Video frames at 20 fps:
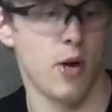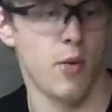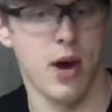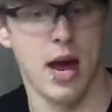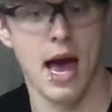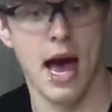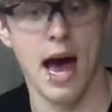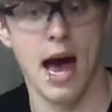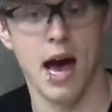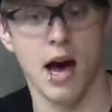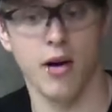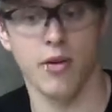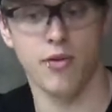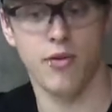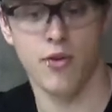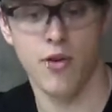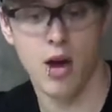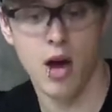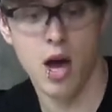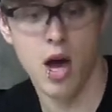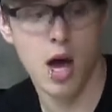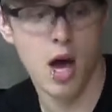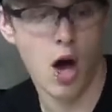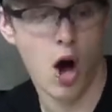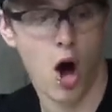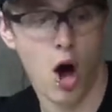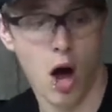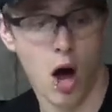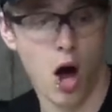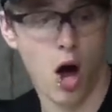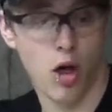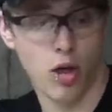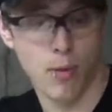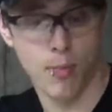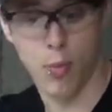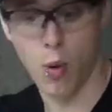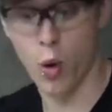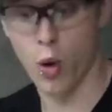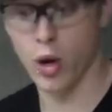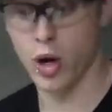that we have on the
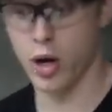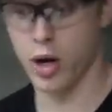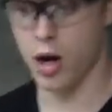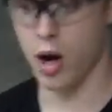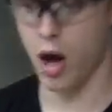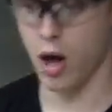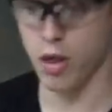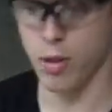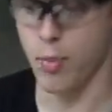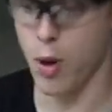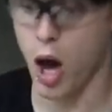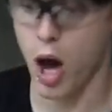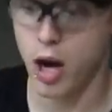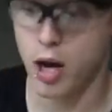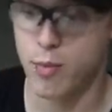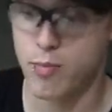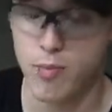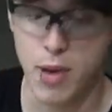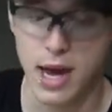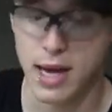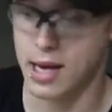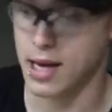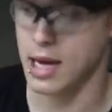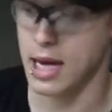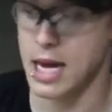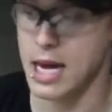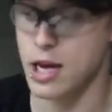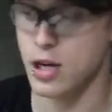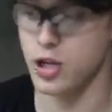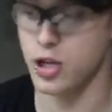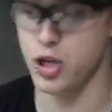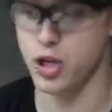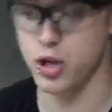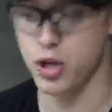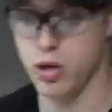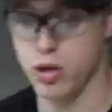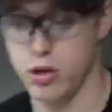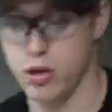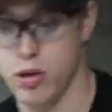border, on the bottom, making each